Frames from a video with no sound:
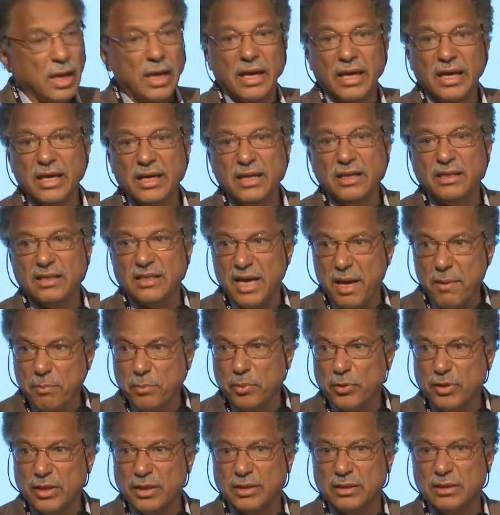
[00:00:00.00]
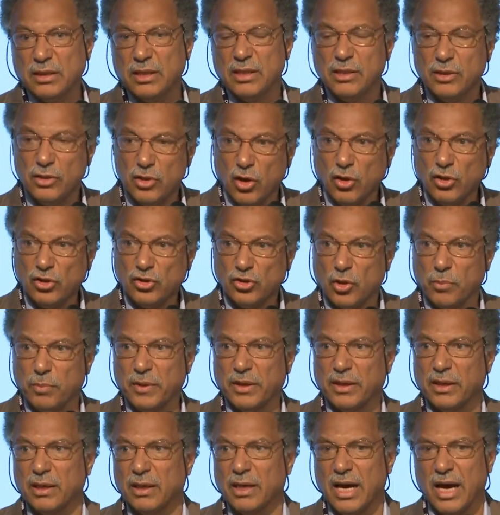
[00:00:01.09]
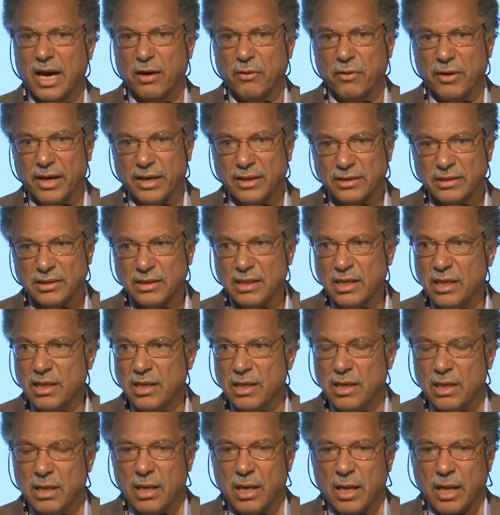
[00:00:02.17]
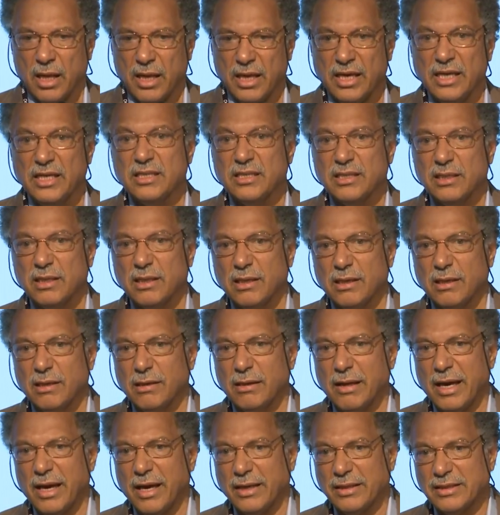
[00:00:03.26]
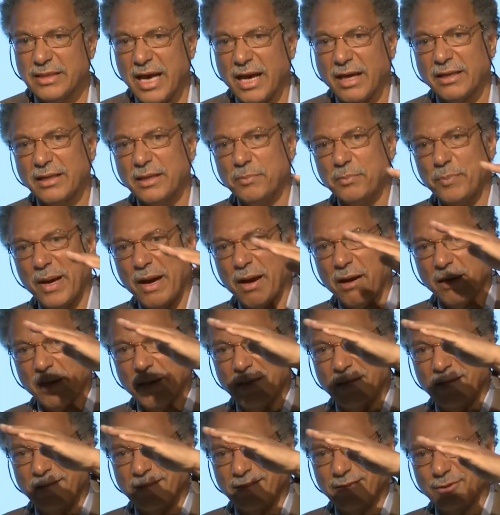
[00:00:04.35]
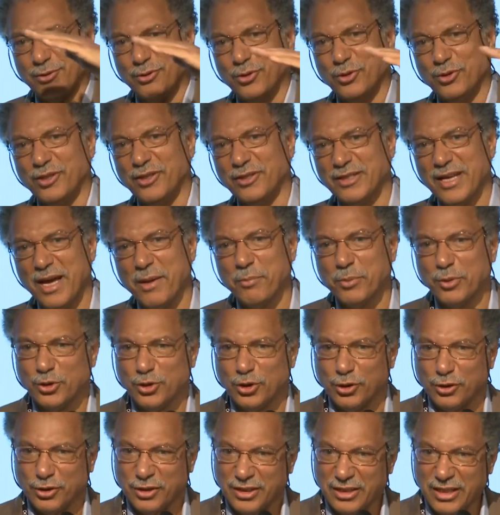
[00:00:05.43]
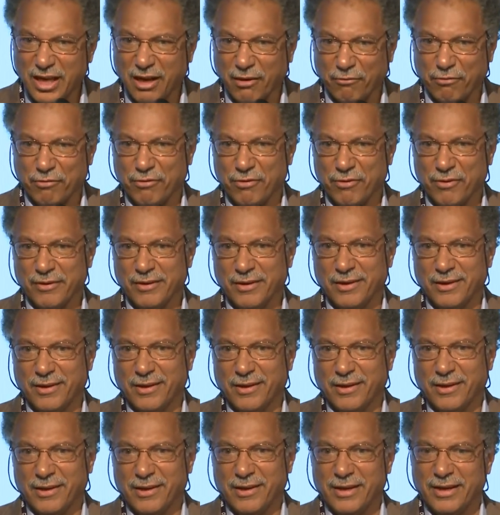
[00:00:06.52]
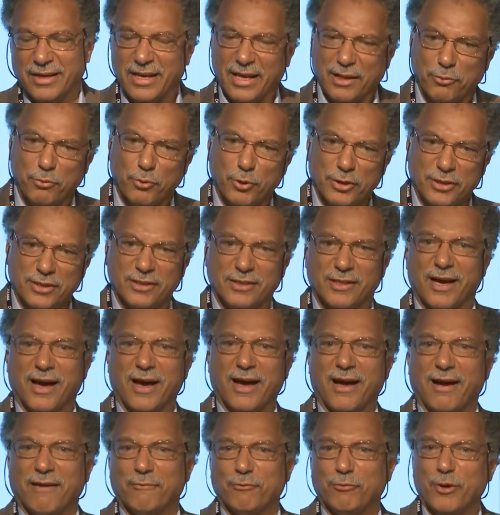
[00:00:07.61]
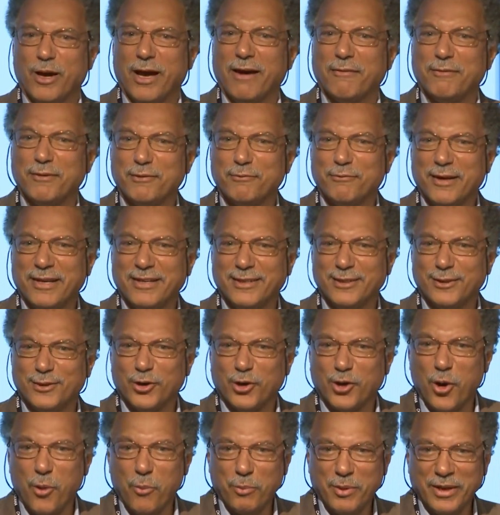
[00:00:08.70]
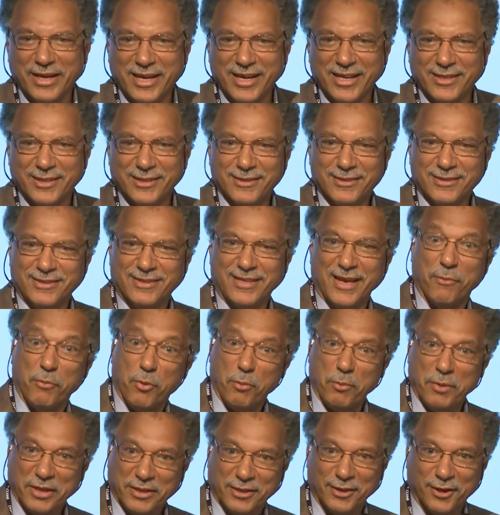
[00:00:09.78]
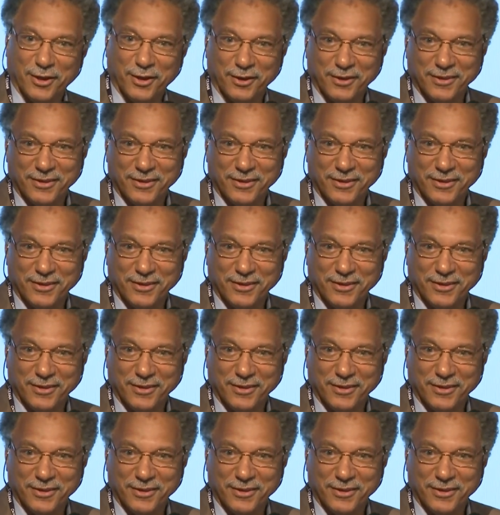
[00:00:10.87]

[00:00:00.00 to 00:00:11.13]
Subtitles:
in temperate, in non-tropical areas is exactly parallel to the temperature itself. In other words, we have invented a complicated thermometer.